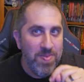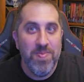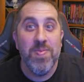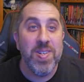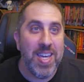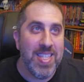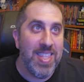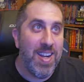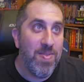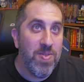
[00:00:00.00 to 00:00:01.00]
We'll get
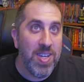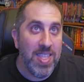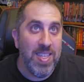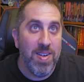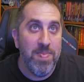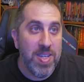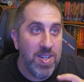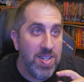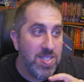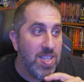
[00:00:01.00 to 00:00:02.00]
there,
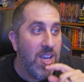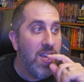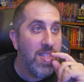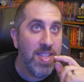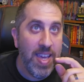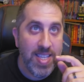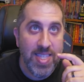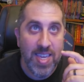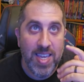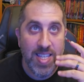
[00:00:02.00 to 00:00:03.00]
because the next
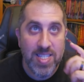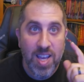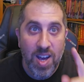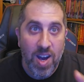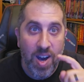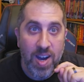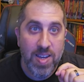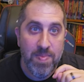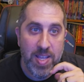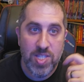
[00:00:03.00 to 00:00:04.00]
thing is
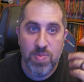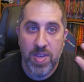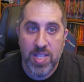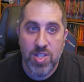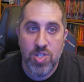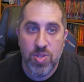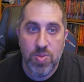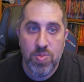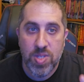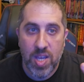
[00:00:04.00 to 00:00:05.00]
augments. We get to
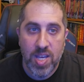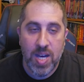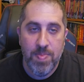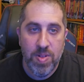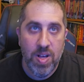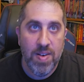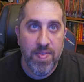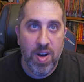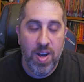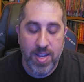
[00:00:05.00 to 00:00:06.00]
choose a couple of
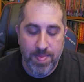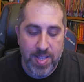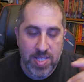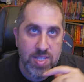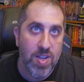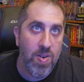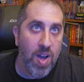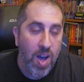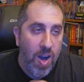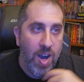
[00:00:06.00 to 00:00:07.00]
augments. So
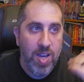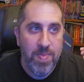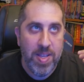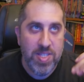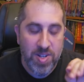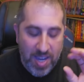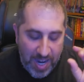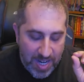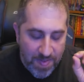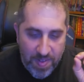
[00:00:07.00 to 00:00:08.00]
augments are
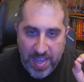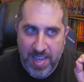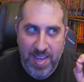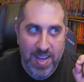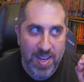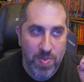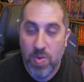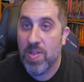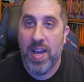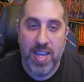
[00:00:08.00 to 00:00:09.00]
kind of like
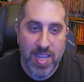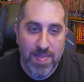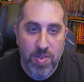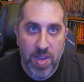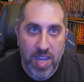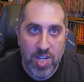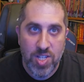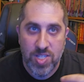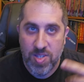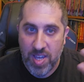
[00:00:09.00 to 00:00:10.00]
warlock
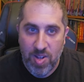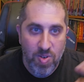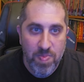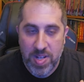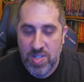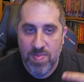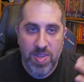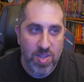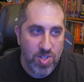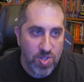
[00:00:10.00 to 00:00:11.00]
evocations. You get a whole bunch of them
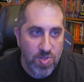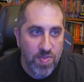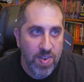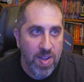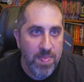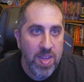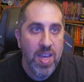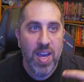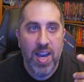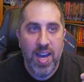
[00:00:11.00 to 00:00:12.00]
that you can choose from,
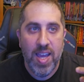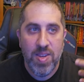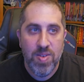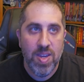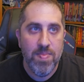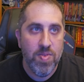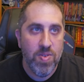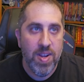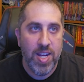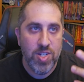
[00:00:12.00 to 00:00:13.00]
and you get
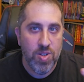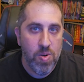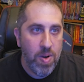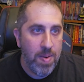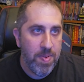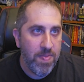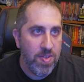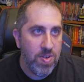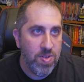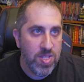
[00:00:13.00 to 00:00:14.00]
more as you go up. If you
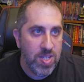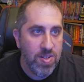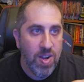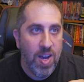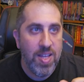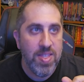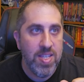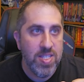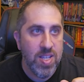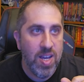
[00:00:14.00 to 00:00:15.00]
notice here on
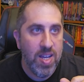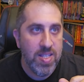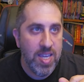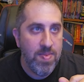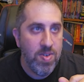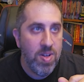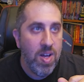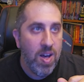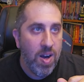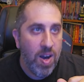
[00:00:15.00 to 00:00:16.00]
this table,
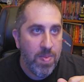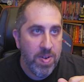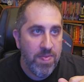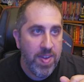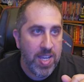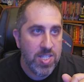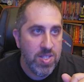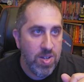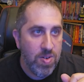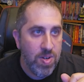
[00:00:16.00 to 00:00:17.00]
augment effects
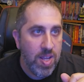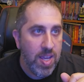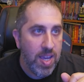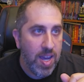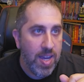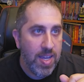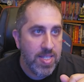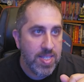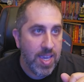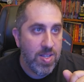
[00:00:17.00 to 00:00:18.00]
known, it
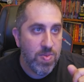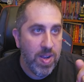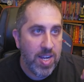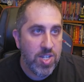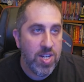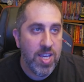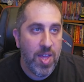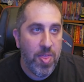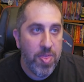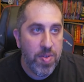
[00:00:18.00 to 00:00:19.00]
scales. We're actually going to
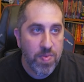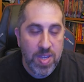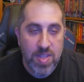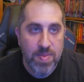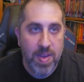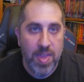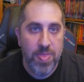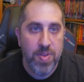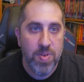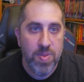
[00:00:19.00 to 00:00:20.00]
get 3 of them
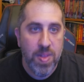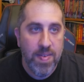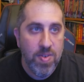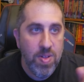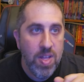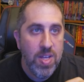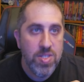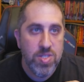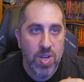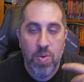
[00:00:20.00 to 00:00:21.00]
at 3rd level,
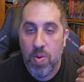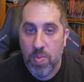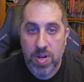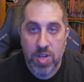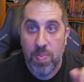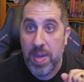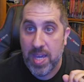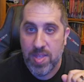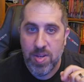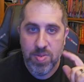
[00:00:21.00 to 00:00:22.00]
so we're going to go
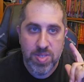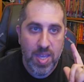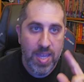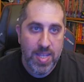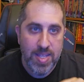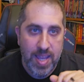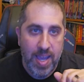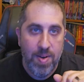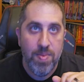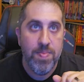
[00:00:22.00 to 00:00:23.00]
pick those
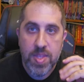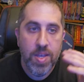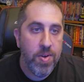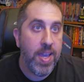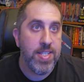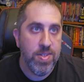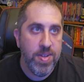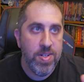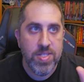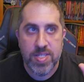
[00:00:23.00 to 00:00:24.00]
now. Okay, so
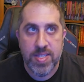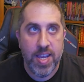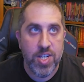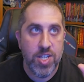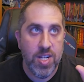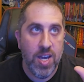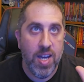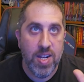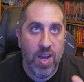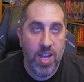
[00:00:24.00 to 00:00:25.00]
here's this section
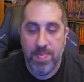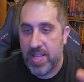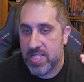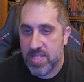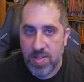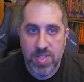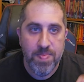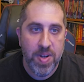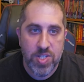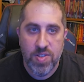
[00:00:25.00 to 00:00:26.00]
on augments. There's a
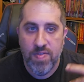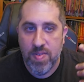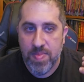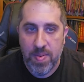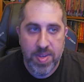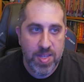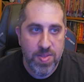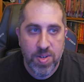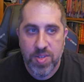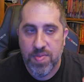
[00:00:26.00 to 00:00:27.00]
bunch of them that we can
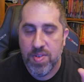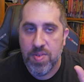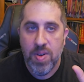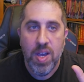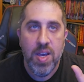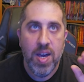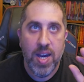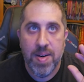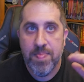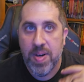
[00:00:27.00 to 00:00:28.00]
look through,
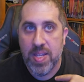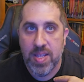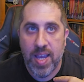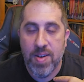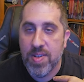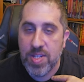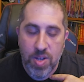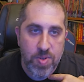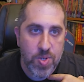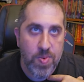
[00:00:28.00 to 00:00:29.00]
but I already
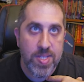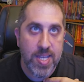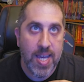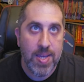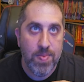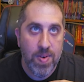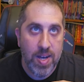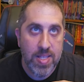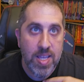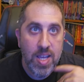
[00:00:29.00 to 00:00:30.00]
know which ones I want.